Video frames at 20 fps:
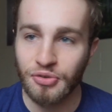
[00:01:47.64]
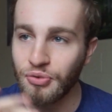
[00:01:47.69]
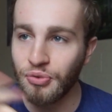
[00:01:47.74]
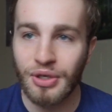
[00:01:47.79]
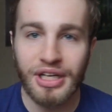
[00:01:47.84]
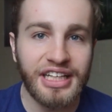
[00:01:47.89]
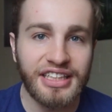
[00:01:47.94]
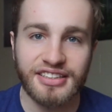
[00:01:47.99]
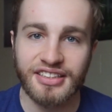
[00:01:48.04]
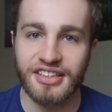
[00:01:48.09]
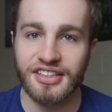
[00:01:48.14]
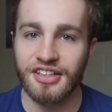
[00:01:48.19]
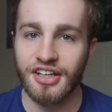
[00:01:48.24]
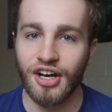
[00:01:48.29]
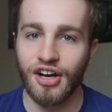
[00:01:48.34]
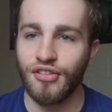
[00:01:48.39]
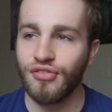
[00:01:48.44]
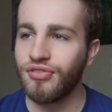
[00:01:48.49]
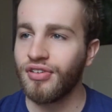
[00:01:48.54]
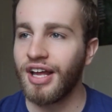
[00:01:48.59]
reason
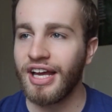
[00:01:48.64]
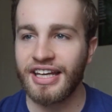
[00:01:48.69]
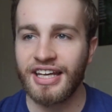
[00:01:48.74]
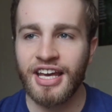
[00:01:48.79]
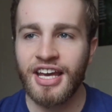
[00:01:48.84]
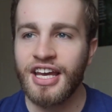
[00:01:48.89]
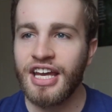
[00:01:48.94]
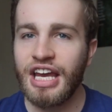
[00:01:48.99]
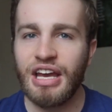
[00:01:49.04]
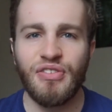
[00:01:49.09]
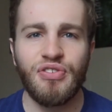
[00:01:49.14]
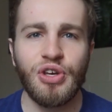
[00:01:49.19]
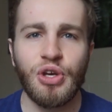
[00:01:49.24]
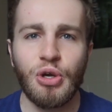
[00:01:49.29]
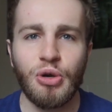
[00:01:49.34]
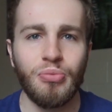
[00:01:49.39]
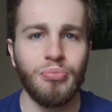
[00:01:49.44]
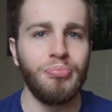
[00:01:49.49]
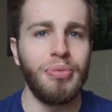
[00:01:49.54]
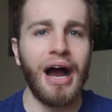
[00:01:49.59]
of like, if
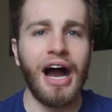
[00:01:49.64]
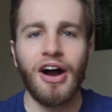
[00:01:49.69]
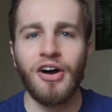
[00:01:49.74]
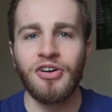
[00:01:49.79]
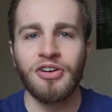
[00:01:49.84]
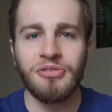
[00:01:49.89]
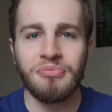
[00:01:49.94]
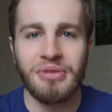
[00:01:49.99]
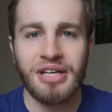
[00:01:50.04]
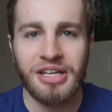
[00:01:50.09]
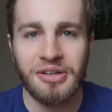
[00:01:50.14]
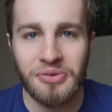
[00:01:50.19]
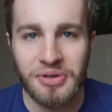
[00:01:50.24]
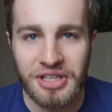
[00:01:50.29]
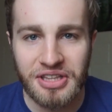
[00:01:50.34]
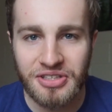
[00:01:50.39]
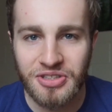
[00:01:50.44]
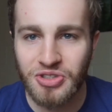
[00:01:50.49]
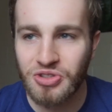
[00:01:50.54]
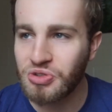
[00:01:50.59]
you bound me
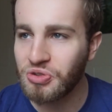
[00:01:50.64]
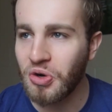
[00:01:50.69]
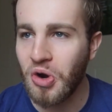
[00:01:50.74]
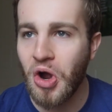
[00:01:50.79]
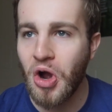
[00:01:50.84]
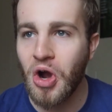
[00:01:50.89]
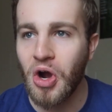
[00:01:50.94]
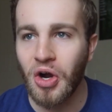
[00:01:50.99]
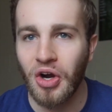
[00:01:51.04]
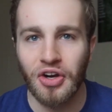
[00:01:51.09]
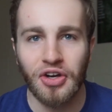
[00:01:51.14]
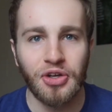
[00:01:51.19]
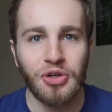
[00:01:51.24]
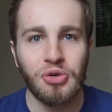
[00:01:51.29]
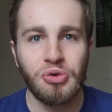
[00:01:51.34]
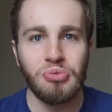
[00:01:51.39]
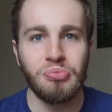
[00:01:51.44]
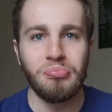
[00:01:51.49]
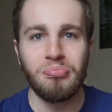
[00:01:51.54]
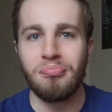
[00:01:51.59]
with straw or
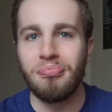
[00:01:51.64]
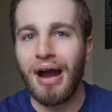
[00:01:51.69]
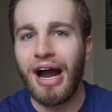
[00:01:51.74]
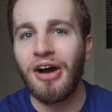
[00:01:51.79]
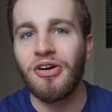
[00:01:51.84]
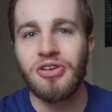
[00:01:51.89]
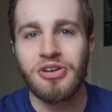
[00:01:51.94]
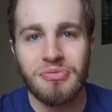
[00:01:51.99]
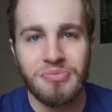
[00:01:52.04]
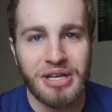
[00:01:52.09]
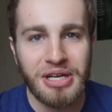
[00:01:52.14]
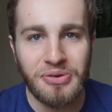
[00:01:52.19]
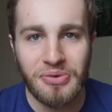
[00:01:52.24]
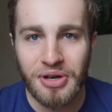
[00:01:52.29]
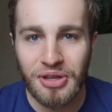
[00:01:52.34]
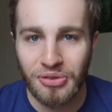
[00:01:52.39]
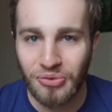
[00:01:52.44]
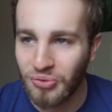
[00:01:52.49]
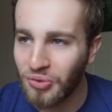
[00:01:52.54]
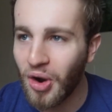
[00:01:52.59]
you bound me
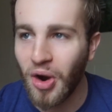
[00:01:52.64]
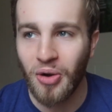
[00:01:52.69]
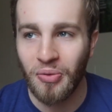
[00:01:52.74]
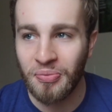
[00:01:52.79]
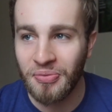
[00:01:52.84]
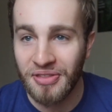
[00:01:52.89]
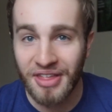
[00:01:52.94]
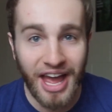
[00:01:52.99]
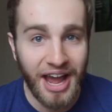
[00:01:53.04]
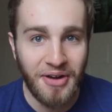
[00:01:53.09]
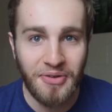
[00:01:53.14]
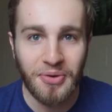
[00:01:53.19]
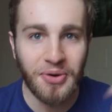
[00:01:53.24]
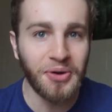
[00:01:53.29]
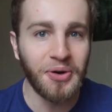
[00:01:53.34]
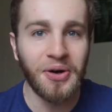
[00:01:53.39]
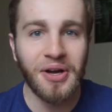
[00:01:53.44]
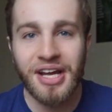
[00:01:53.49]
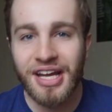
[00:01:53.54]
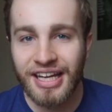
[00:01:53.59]
with rope, that
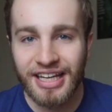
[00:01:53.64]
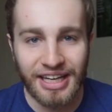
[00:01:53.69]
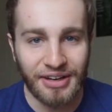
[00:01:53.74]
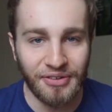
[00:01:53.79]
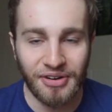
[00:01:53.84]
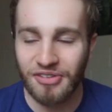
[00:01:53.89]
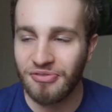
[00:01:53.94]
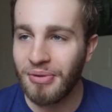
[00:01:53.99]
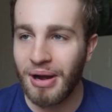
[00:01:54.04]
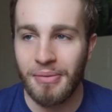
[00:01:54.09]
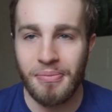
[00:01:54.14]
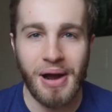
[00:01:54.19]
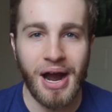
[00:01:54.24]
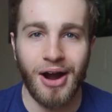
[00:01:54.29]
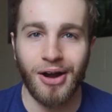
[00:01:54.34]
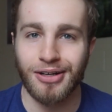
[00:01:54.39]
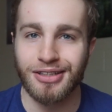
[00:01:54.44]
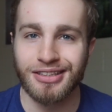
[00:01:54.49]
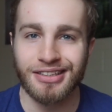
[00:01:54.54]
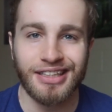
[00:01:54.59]
will get rid of my
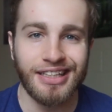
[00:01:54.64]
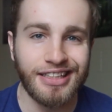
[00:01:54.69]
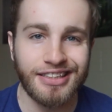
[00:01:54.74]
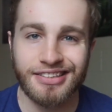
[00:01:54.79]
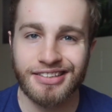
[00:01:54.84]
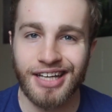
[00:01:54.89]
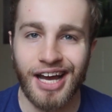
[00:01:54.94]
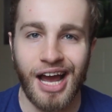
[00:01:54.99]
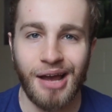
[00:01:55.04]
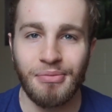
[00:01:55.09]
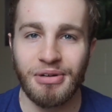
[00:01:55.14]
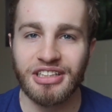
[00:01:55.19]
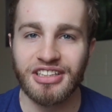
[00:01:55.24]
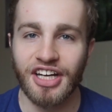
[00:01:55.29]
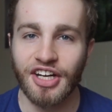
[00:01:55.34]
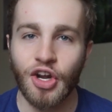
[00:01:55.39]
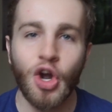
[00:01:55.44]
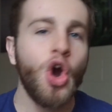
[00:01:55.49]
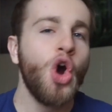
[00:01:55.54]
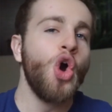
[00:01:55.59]
powers. And each time he's
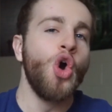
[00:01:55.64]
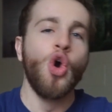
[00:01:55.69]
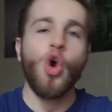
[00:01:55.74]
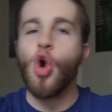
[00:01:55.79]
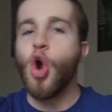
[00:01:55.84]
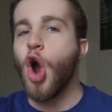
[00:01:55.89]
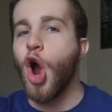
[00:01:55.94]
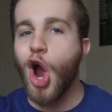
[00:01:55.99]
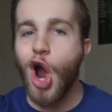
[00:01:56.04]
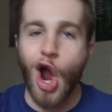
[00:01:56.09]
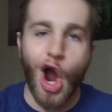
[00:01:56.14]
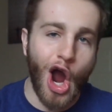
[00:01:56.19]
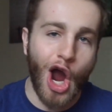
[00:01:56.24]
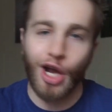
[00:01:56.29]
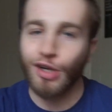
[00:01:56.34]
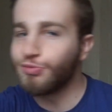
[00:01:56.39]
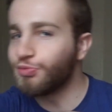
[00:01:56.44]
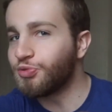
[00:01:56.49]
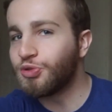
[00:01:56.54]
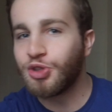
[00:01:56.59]
like,
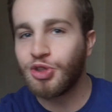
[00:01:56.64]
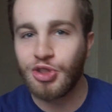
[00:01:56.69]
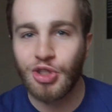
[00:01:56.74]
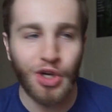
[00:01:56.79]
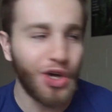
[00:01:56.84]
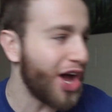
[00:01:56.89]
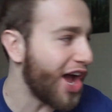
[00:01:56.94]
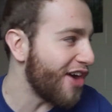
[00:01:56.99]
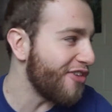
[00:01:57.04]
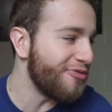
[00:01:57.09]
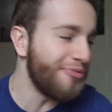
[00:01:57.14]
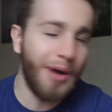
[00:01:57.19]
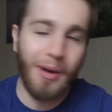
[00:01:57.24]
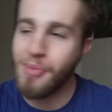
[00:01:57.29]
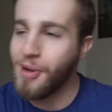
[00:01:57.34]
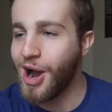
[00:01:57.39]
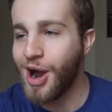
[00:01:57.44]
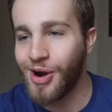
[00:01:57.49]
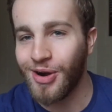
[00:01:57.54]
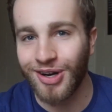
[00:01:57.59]
I still have my
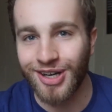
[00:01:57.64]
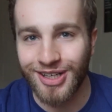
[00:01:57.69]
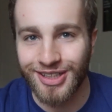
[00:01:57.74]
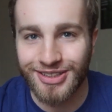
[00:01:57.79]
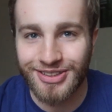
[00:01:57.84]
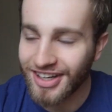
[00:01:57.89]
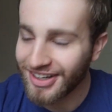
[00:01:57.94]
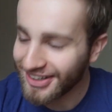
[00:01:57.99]
powers.